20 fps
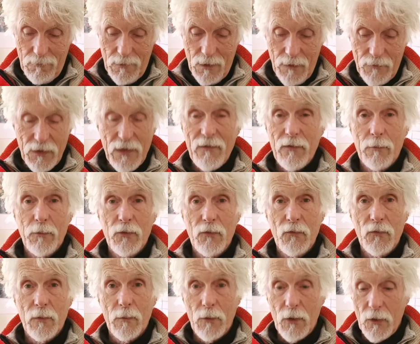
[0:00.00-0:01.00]
I've never
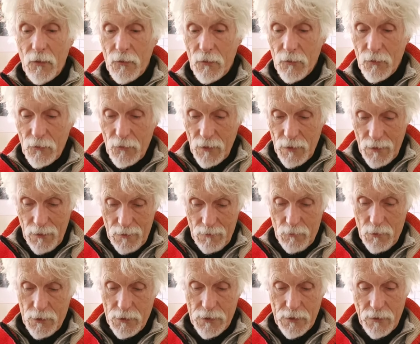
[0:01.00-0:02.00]
moved them off of,
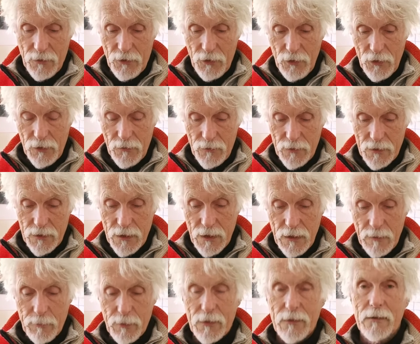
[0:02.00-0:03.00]
what is it, third of a
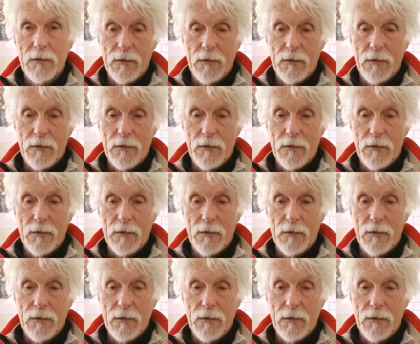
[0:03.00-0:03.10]
step